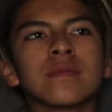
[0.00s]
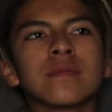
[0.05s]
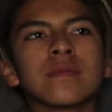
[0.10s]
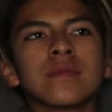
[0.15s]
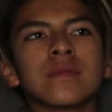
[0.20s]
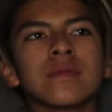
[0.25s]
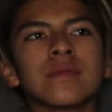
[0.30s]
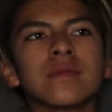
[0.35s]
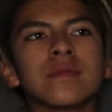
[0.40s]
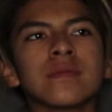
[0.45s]

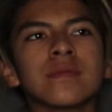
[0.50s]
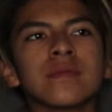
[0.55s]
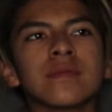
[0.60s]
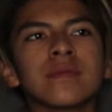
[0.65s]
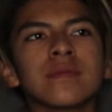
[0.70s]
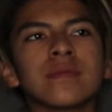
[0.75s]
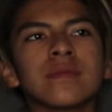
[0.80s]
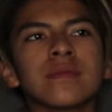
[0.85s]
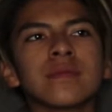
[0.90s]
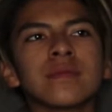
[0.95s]

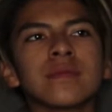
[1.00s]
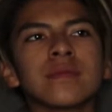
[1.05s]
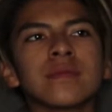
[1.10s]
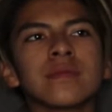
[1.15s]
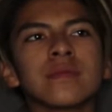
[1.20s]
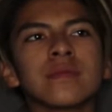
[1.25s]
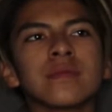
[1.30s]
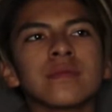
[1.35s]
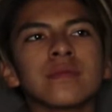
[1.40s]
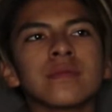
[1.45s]

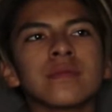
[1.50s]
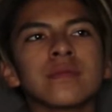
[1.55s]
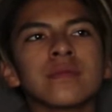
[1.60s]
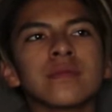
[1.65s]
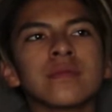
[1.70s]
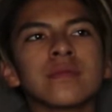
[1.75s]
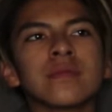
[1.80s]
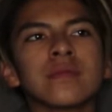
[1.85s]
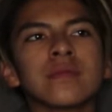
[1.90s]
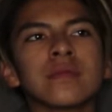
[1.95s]

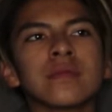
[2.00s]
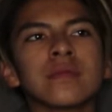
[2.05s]
(not speaking)